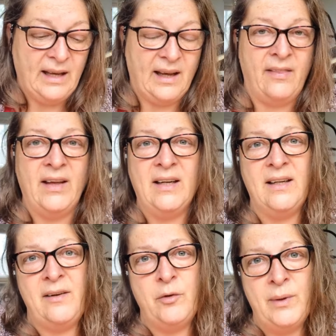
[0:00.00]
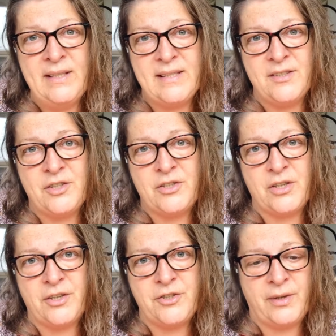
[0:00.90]
And then I never went into
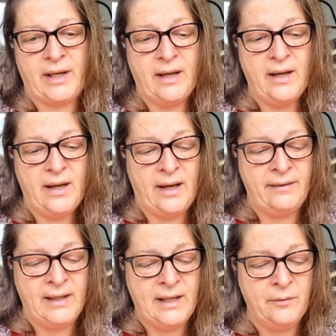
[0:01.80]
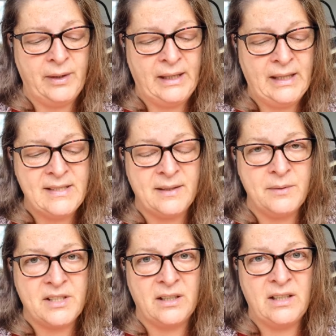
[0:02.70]
surgery. And then I realized I
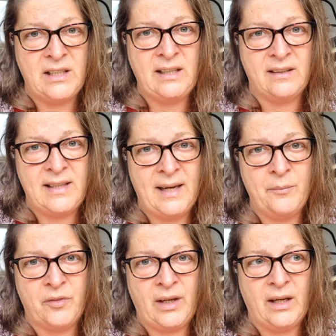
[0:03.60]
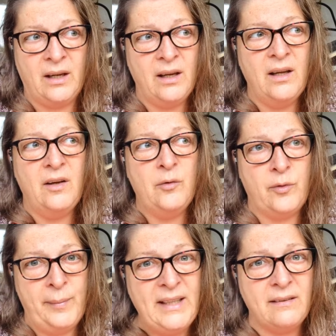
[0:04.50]
was going to need the damn thing
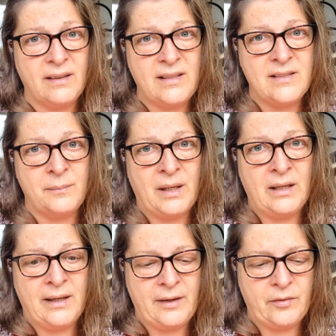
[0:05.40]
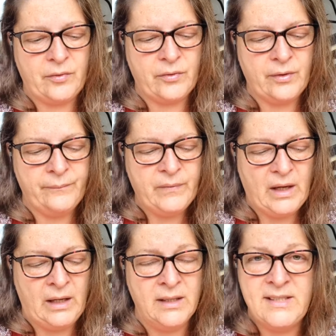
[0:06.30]
for many things in my life.
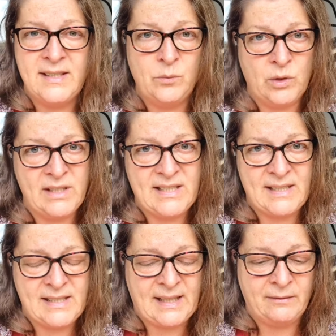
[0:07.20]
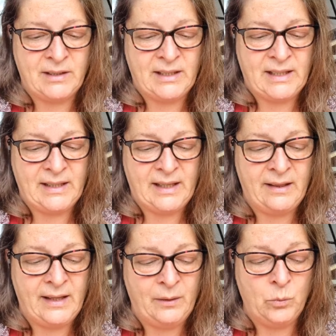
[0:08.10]
And I didn't want to sit down in it.
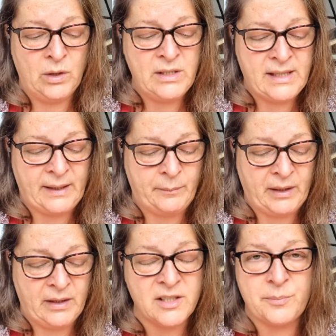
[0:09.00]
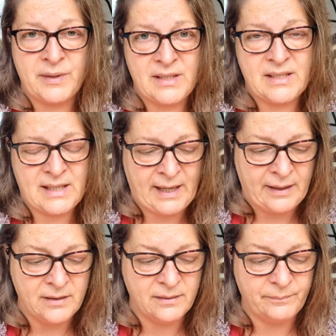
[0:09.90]
And then one day my husband
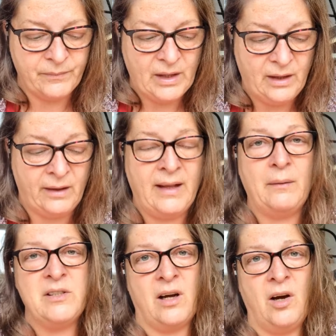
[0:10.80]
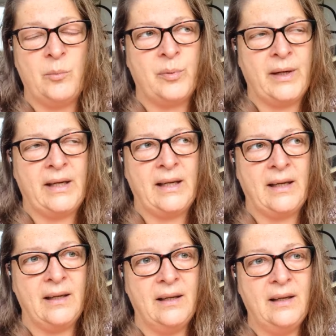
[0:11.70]
said, and that was
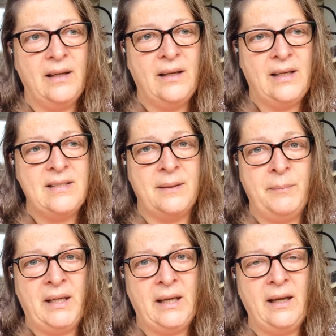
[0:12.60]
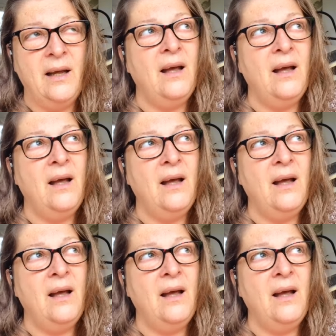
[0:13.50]
heartbreaking. He said, Mandy,